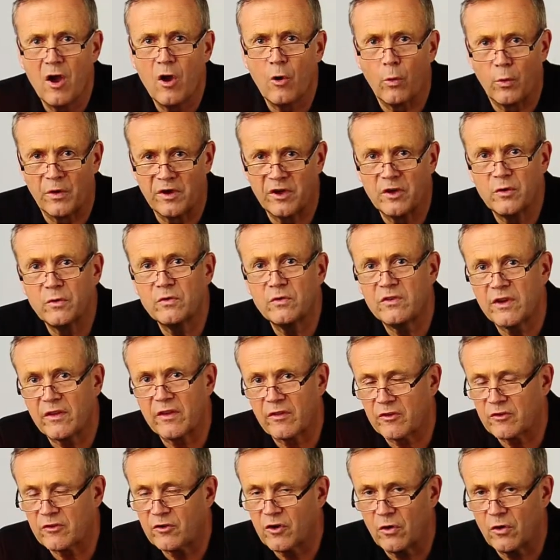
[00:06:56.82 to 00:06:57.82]
When using
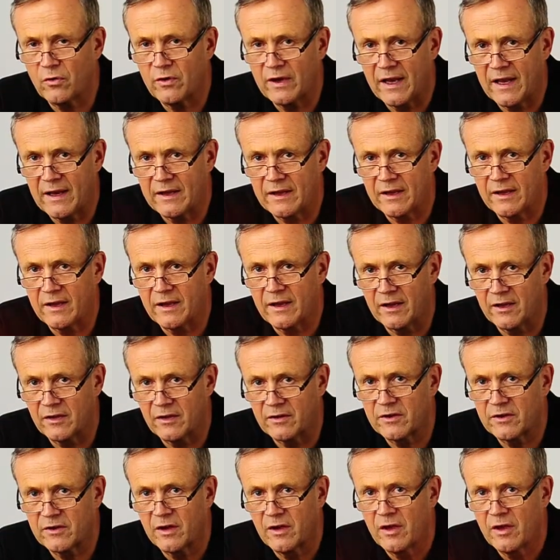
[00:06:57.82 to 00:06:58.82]
the Towdaddy
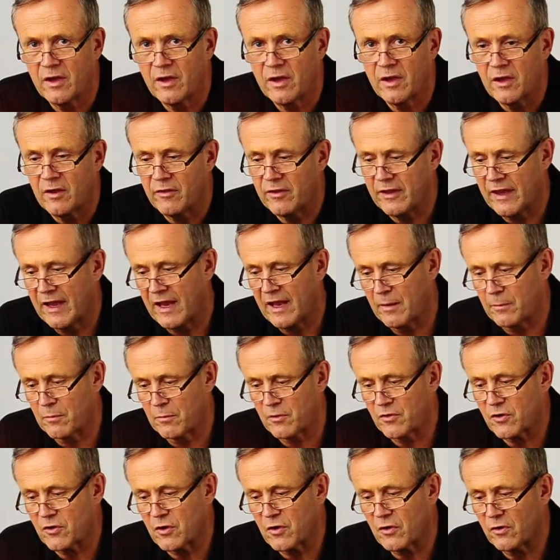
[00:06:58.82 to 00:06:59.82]
kit, the
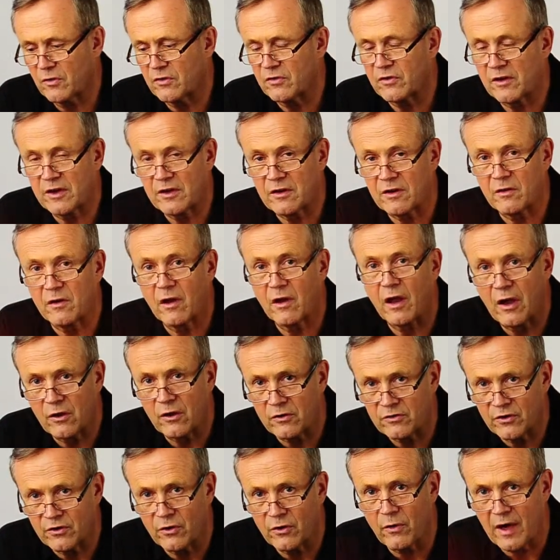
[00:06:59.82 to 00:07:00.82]
amber turn signal
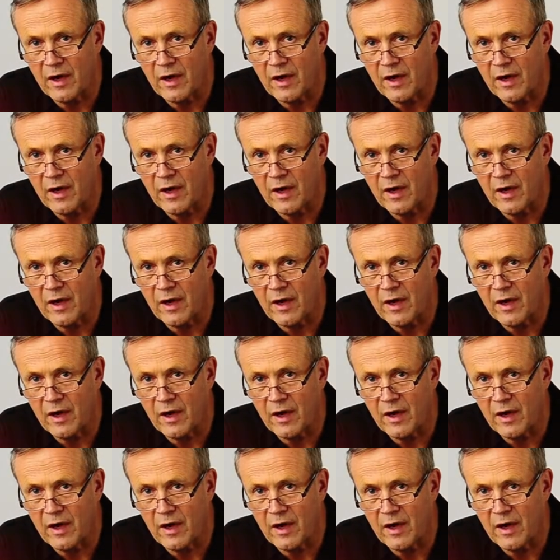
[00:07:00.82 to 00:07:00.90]
also